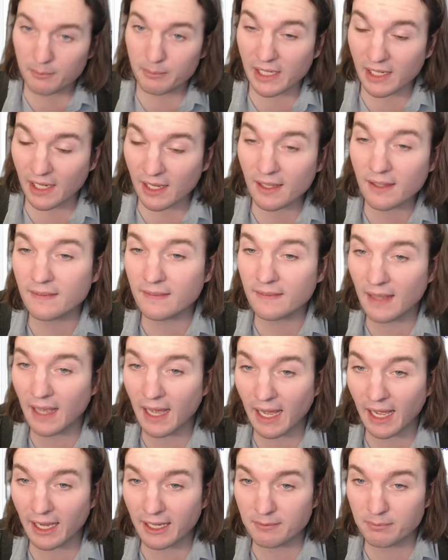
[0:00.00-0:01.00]
Because
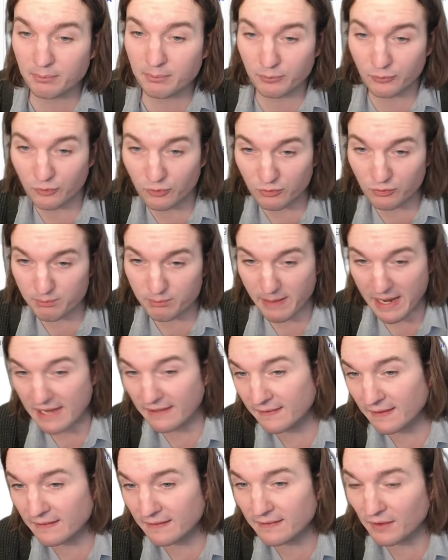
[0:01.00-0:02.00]
I
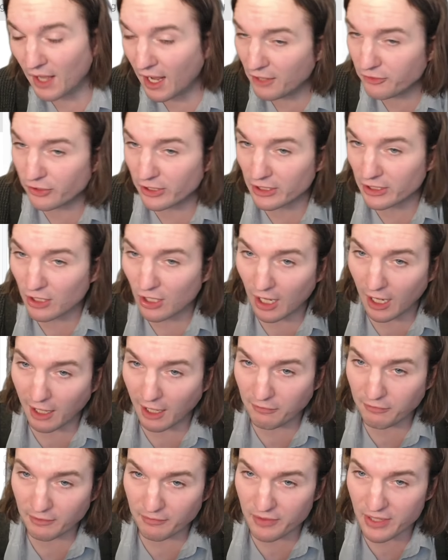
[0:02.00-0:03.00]
base this logic
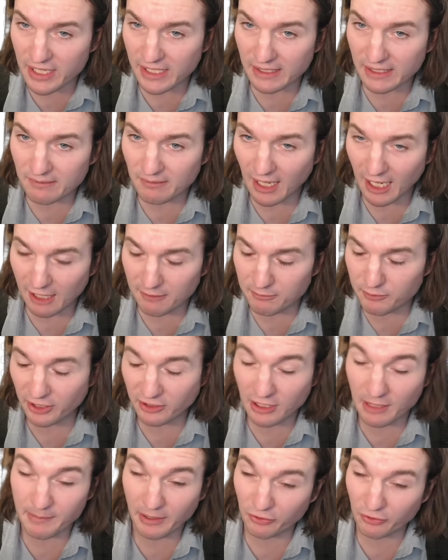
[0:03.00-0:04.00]
off of the
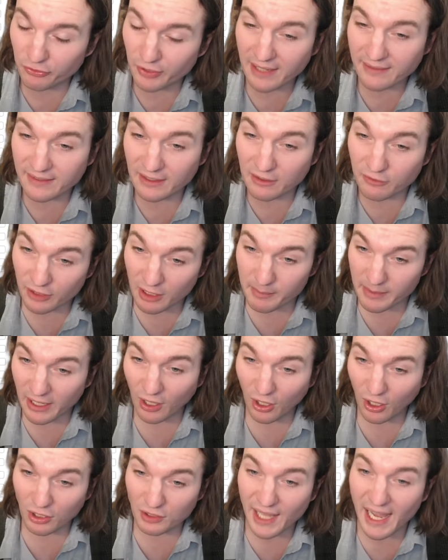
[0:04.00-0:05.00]
object I'm extracting from, it
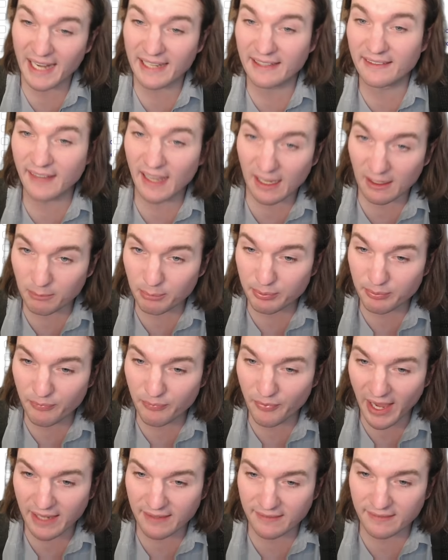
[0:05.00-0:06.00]
all lines up
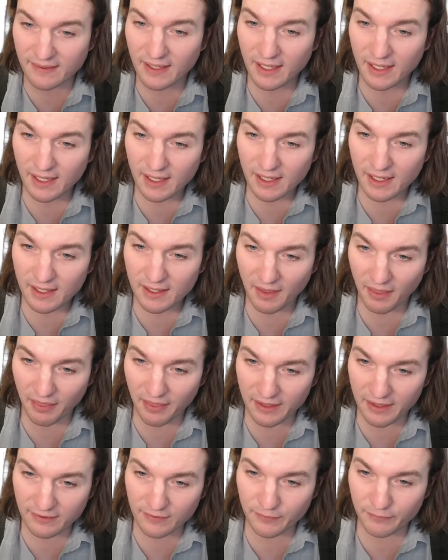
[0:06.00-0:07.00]
that
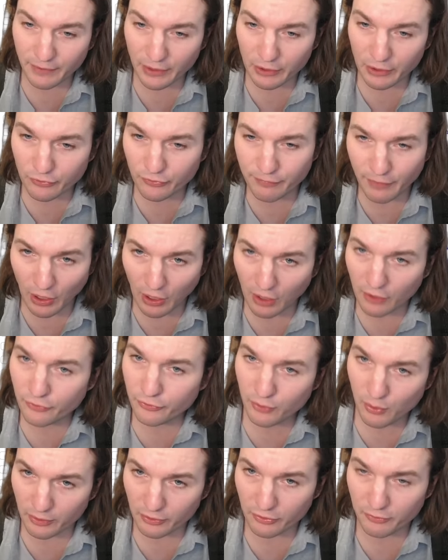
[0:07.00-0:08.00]
this first
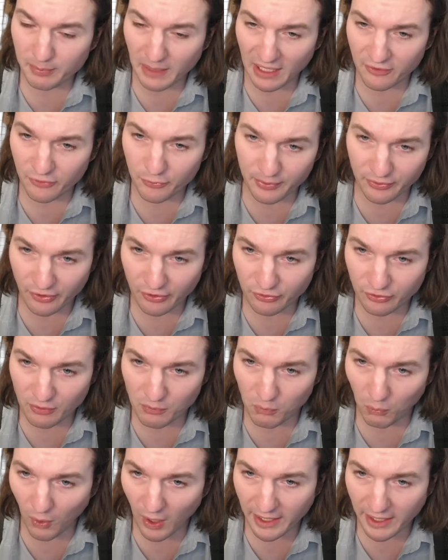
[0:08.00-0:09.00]
false corresponds to
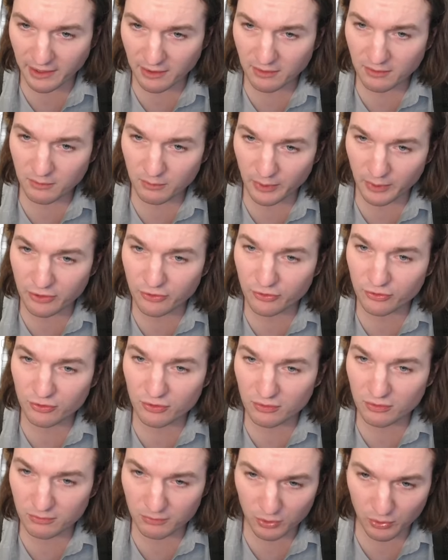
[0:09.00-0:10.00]
position 1, which
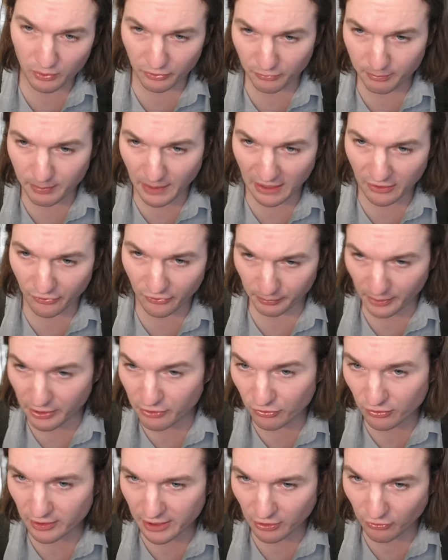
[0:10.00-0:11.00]
corresponds
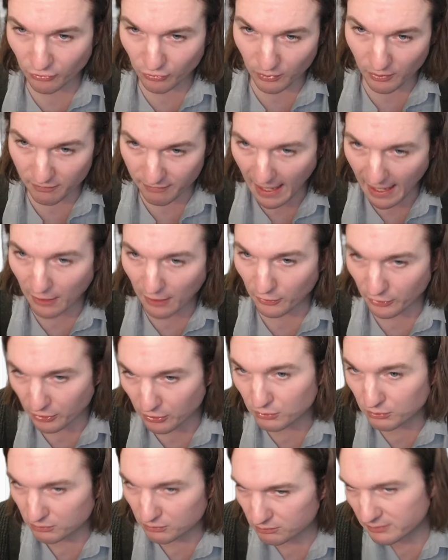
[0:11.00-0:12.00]
originally to the
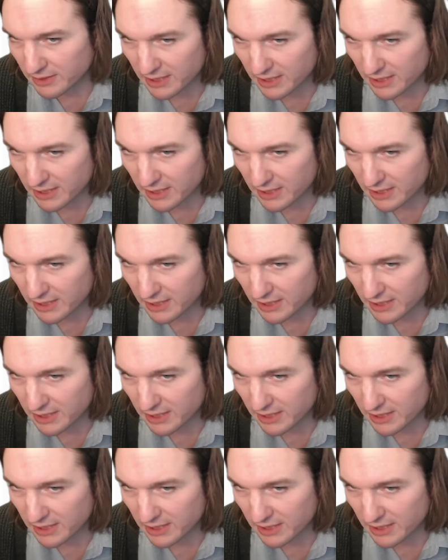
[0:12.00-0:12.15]
value